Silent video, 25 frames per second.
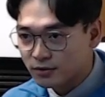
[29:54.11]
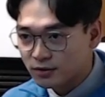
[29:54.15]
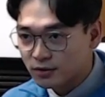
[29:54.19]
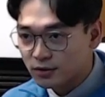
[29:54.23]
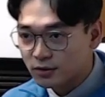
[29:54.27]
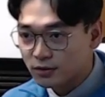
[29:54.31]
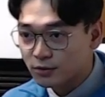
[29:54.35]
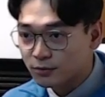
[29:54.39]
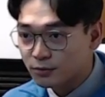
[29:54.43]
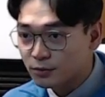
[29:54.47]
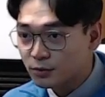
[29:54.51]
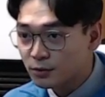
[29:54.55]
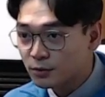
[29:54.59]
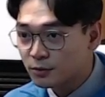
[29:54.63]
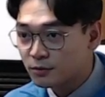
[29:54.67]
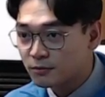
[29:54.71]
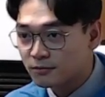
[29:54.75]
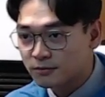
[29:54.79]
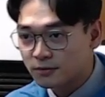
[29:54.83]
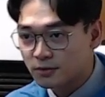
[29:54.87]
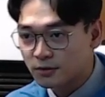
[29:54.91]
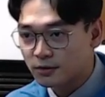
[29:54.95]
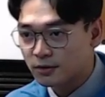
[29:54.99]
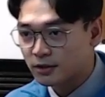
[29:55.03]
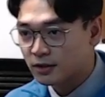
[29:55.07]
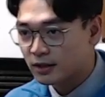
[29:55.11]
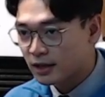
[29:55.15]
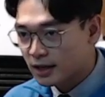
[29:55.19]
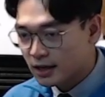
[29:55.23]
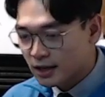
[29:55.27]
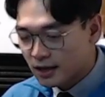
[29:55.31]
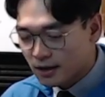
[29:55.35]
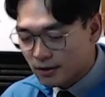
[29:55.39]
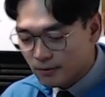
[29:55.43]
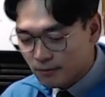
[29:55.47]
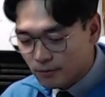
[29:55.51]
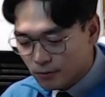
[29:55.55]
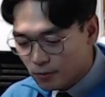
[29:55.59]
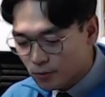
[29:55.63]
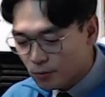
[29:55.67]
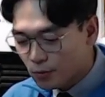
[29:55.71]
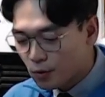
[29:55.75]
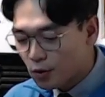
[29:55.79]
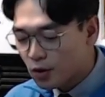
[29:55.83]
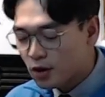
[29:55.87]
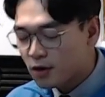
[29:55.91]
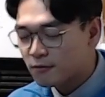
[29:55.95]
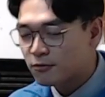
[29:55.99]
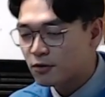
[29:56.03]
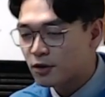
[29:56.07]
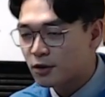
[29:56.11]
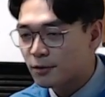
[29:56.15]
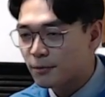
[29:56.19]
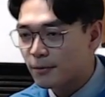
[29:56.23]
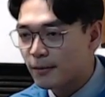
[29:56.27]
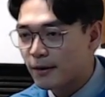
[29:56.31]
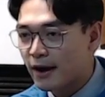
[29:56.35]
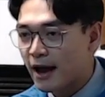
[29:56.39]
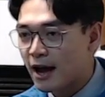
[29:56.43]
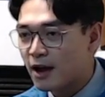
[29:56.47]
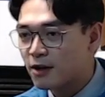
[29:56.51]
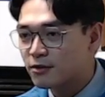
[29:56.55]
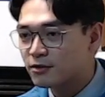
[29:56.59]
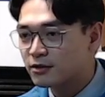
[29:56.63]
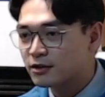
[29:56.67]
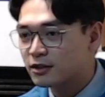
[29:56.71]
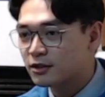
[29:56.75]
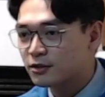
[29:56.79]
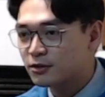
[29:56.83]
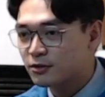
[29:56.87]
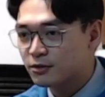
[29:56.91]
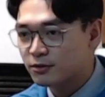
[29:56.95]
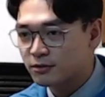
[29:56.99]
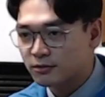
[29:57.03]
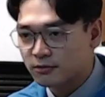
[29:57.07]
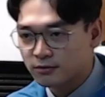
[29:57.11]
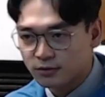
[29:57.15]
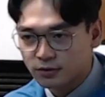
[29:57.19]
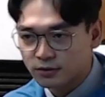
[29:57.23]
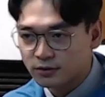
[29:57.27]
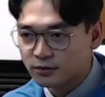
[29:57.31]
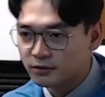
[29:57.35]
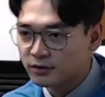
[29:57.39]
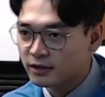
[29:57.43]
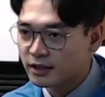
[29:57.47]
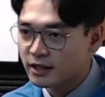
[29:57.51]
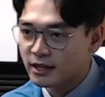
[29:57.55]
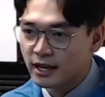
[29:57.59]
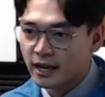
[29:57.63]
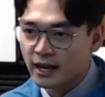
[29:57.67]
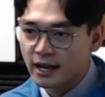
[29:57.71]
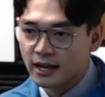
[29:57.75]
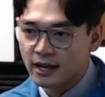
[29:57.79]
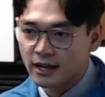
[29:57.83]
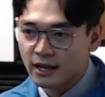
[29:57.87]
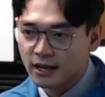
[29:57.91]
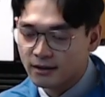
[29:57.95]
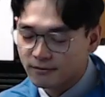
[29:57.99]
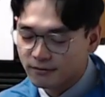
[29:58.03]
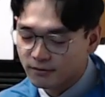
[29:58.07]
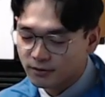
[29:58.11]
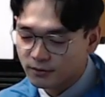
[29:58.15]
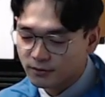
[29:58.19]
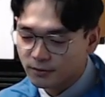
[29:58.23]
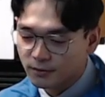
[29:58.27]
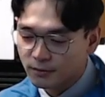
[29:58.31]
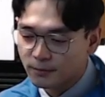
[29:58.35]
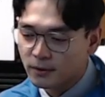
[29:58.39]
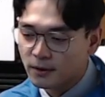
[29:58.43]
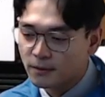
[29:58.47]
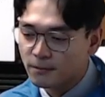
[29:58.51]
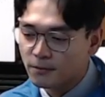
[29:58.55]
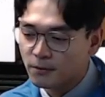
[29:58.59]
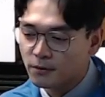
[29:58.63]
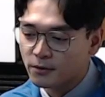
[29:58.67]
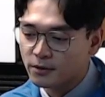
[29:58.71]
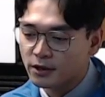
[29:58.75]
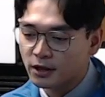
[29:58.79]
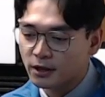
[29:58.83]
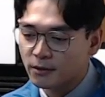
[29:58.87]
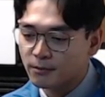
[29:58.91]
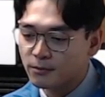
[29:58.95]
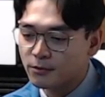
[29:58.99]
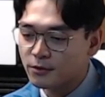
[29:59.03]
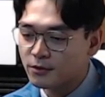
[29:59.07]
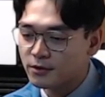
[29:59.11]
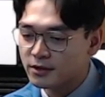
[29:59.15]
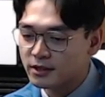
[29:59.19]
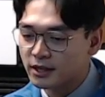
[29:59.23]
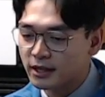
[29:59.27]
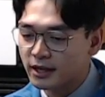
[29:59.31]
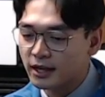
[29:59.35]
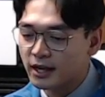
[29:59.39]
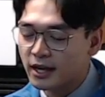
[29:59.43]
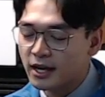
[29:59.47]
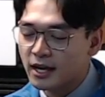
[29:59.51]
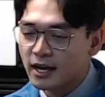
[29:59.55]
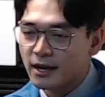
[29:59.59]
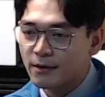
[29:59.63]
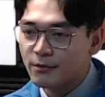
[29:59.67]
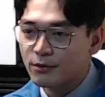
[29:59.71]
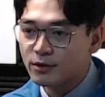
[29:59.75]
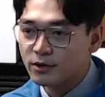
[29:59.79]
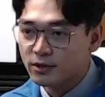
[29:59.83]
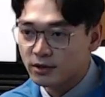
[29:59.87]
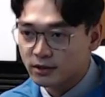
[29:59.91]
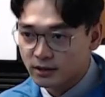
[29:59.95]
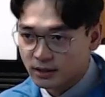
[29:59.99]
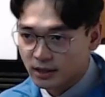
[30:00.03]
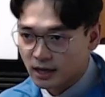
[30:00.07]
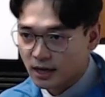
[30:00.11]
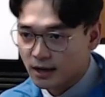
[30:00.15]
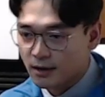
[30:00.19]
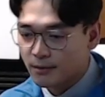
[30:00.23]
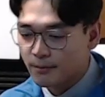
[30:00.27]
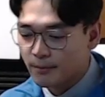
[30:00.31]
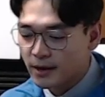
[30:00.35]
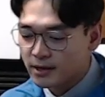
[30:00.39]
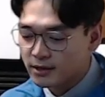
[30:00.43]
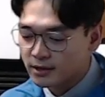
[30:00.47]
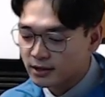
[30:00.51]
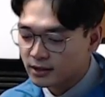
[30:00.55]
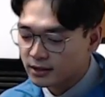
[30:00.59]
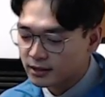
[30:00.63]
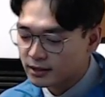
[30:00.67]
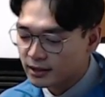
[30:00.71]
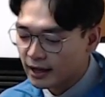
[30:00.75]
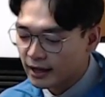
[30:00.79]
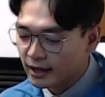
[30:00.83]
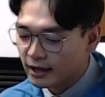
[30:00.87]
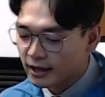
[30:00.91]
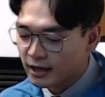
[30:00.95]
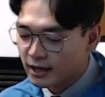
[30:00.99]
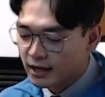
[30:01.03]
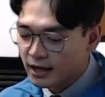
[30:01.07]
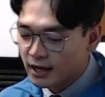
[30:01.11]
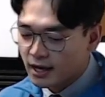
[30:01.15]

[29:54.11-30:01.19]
room for more affordable housing to students and people in the community, which is amazing thing.